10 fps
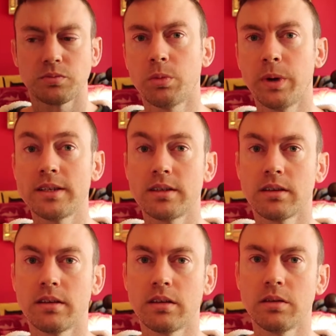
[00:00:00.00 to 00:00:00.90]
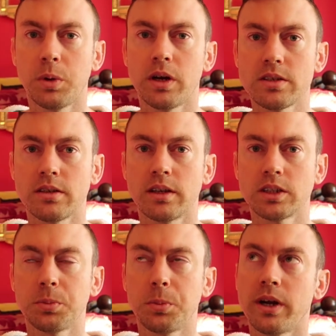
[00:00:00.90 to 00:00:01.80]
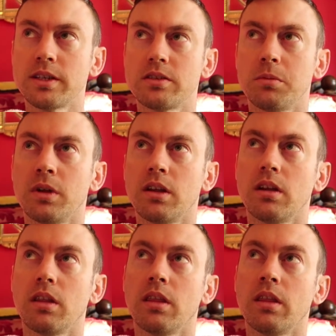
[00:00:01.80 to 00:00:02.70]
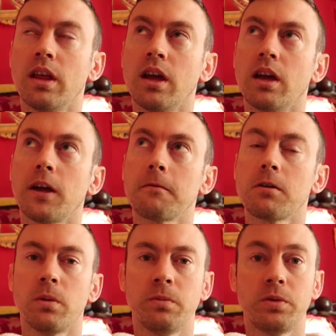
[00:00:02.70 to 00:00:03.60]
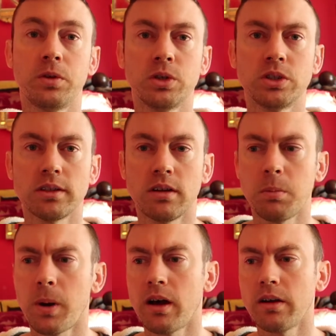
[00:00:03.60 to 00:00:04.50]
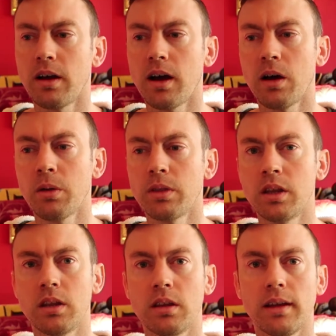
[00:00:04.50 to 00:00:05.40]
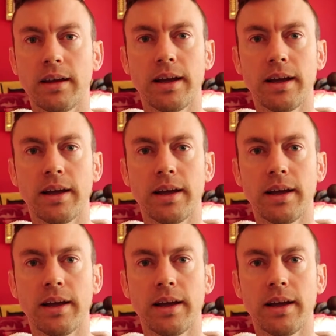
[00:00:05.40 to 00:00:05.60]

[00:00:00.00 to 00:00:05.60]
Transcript: Well, basically this person expressed to me their confusion about how the